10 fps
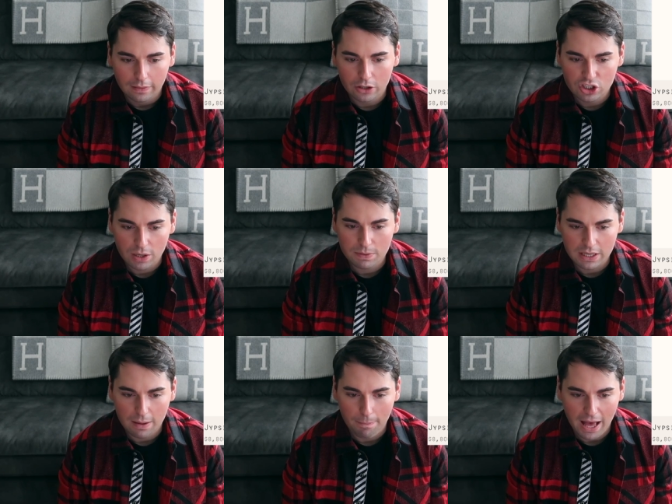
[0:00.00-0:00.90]
Now the
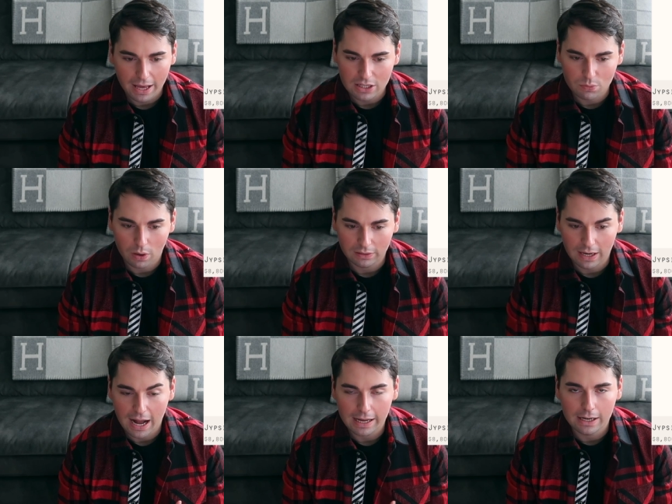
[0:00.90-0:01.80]
Gypsy A bag is one
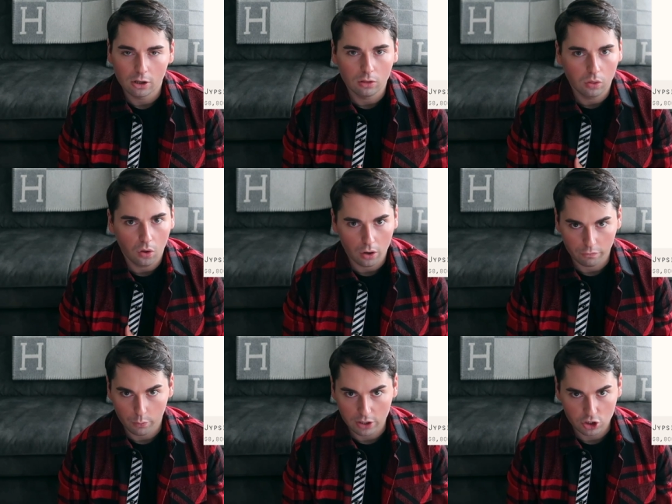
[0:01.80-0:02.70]
that I get a lot
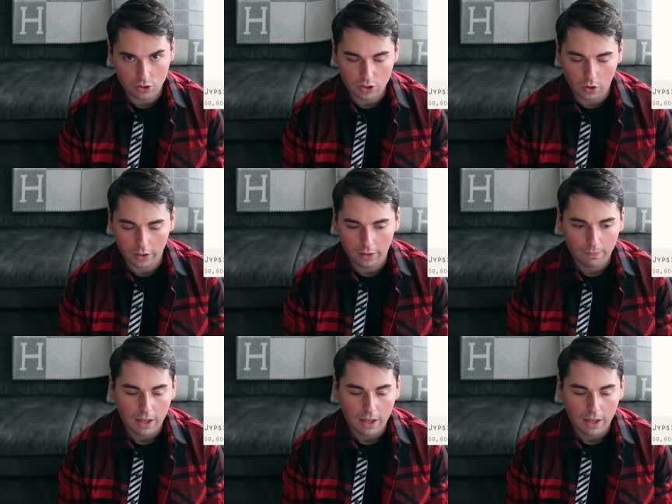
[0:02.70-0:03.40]
of questions on.